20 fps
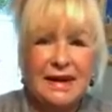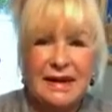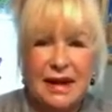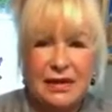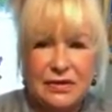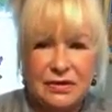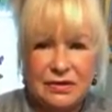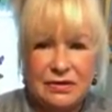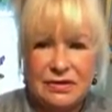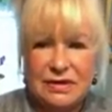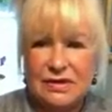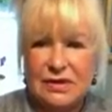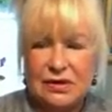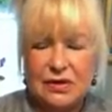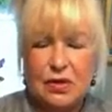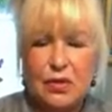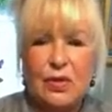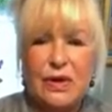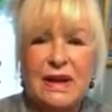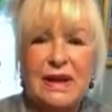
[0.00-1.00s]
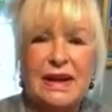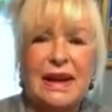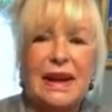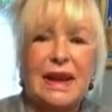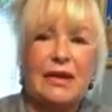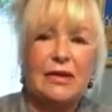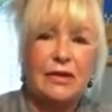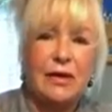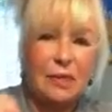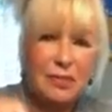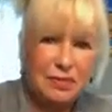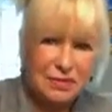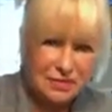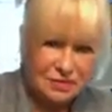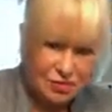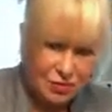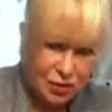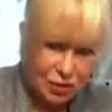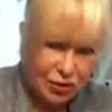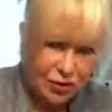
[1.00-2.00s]
Another sort of week later, I
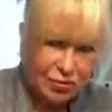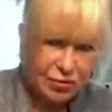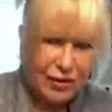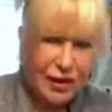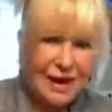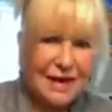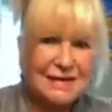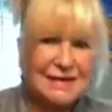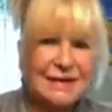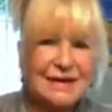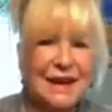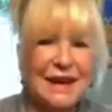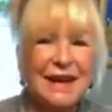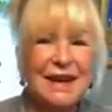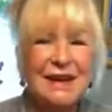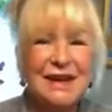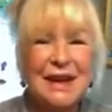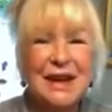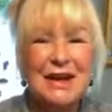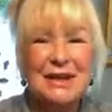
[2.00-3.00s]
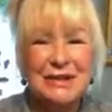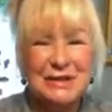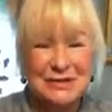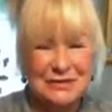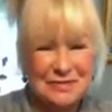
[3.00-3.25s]
put more brandy in.